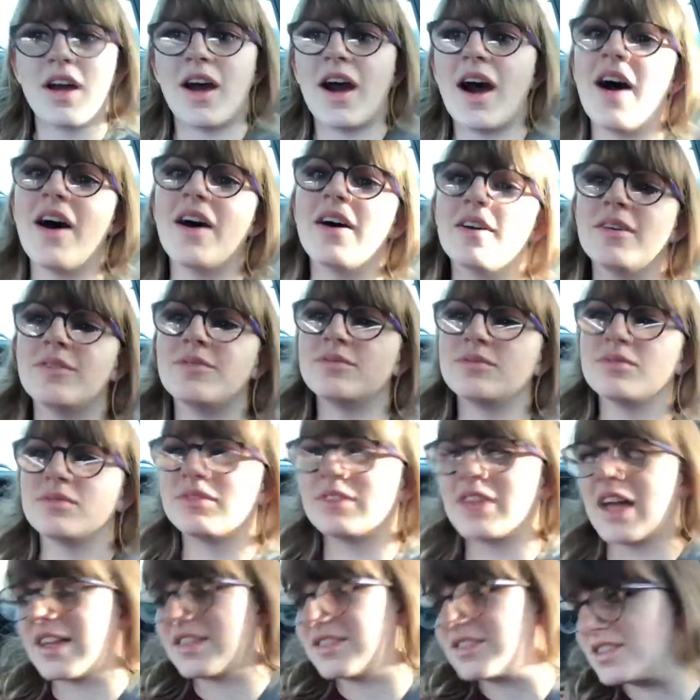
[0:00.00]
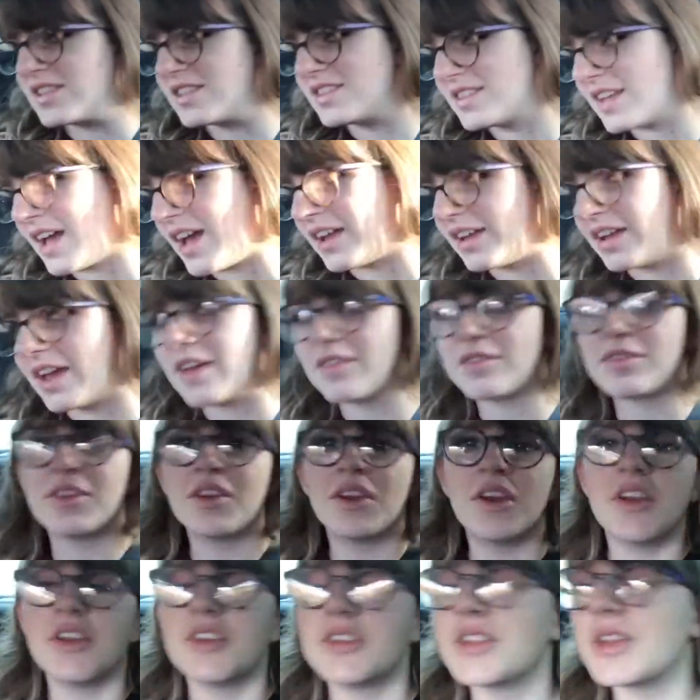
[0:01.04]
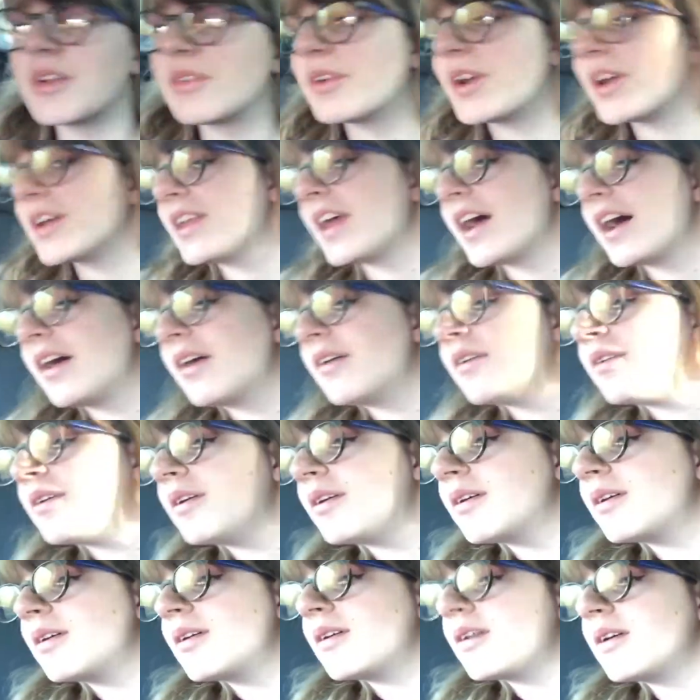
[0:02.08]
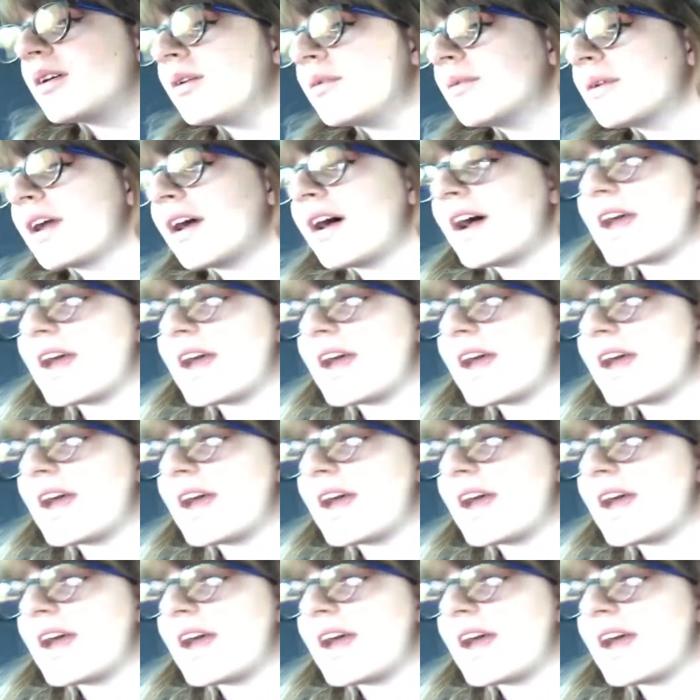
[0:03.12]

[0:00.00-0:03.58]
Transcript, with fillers: Um, that's the sat-nav. So right now we are